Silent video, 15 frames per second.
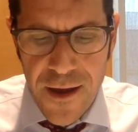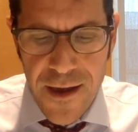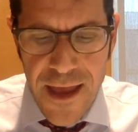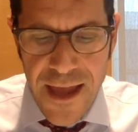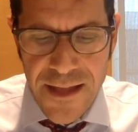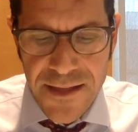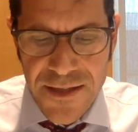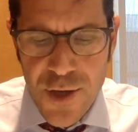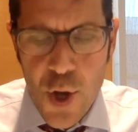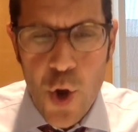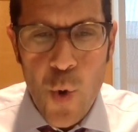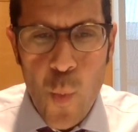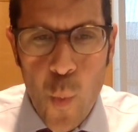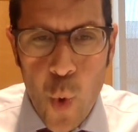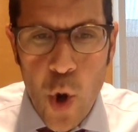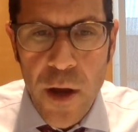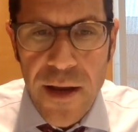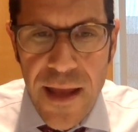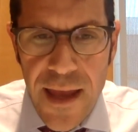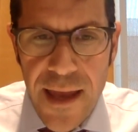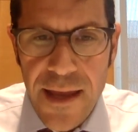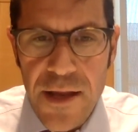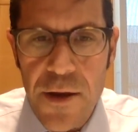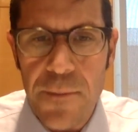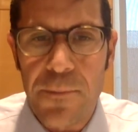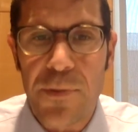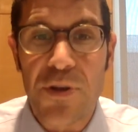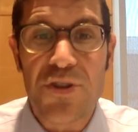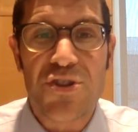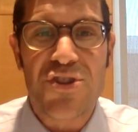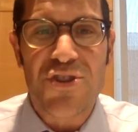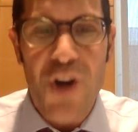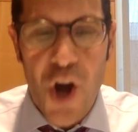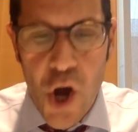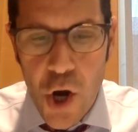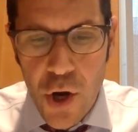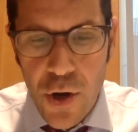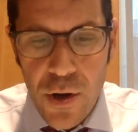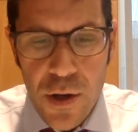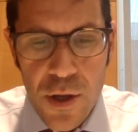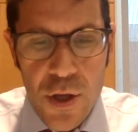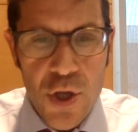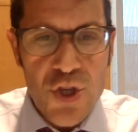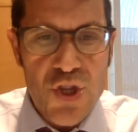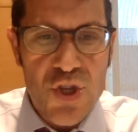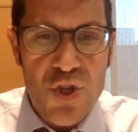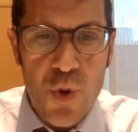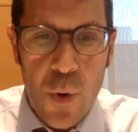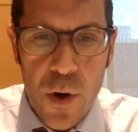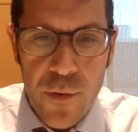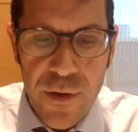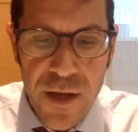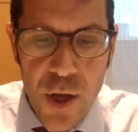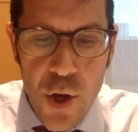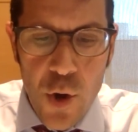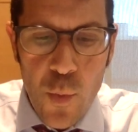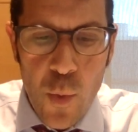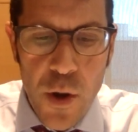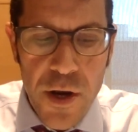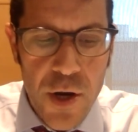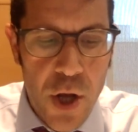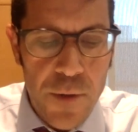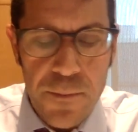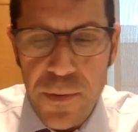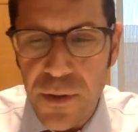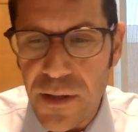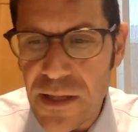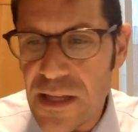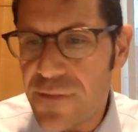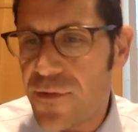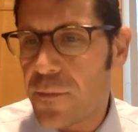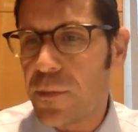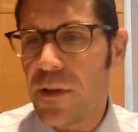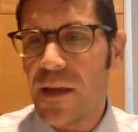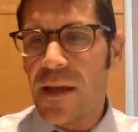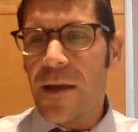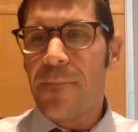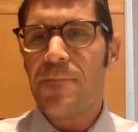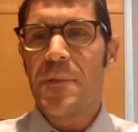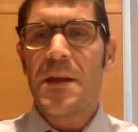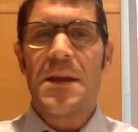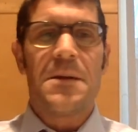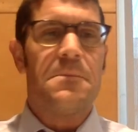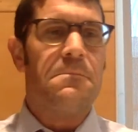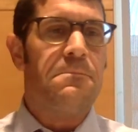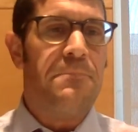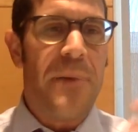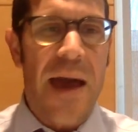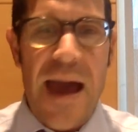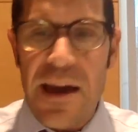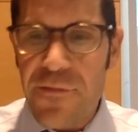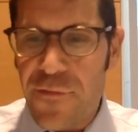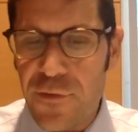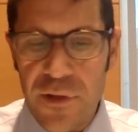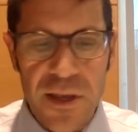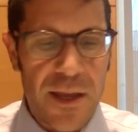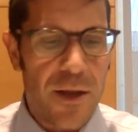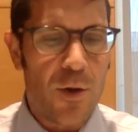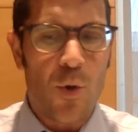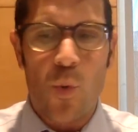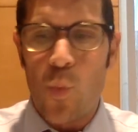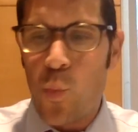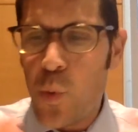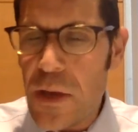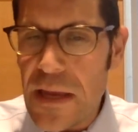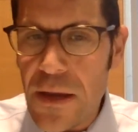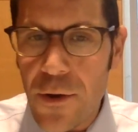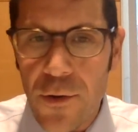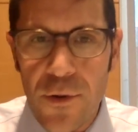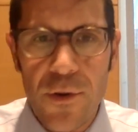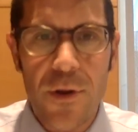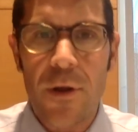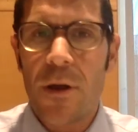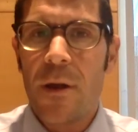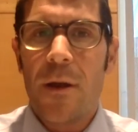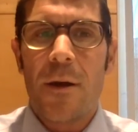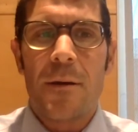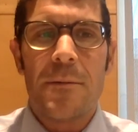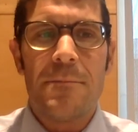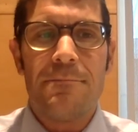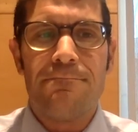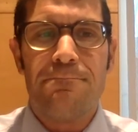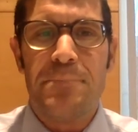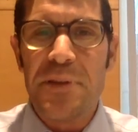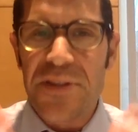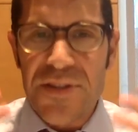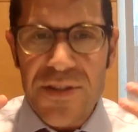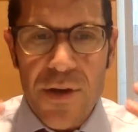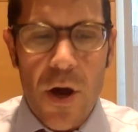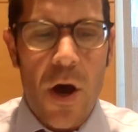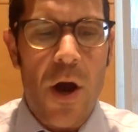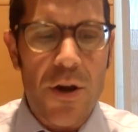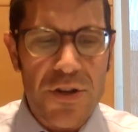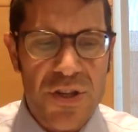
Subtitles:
ends. What a bizarre story. What an unbelievably baffling, weird, bizarre